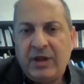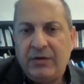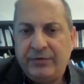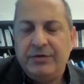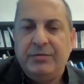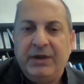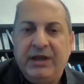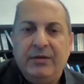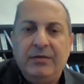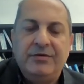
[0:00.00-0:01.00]
Of course, we
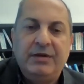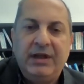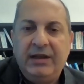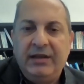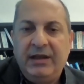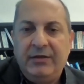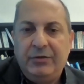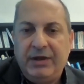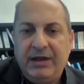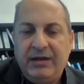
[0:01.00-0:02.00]
can also relate that
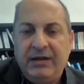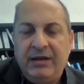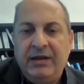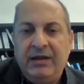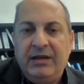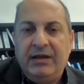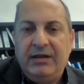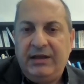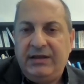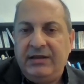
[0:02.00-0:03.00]
to the
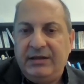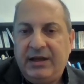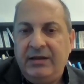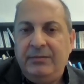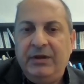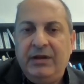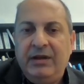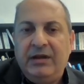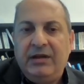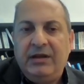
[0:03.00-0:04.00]
date and time.
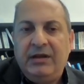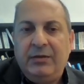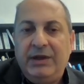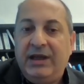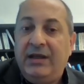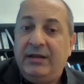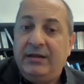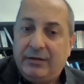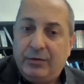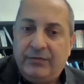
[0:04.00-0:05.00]
We can
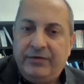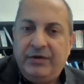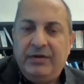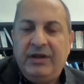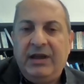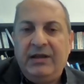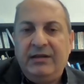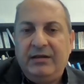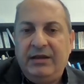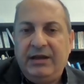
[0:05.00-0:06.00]
go further
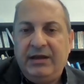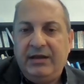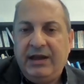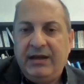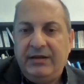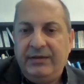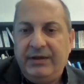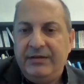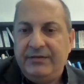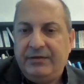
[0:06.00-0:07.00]
and detect the
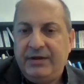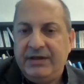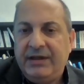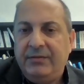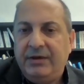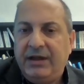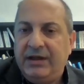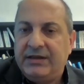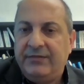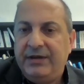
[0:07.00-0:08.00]
activities. For example, an
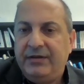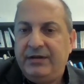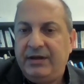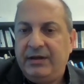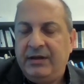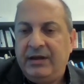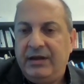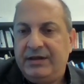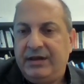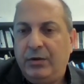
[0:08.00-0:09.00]
excavator
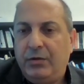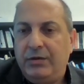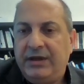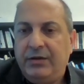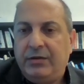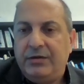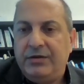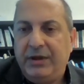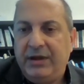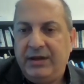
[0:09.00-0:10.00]
is in loading or
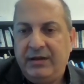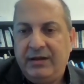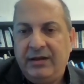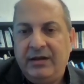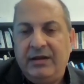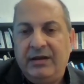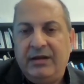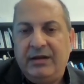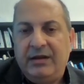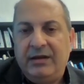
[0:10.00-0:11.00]
swinging
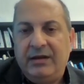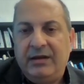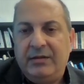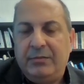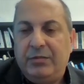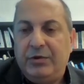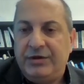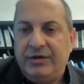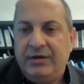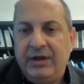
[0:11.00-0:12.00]

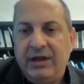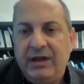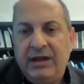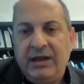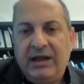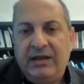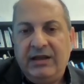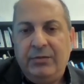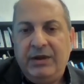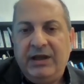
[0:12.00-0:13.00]
position, and
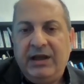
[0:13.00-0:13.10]
then we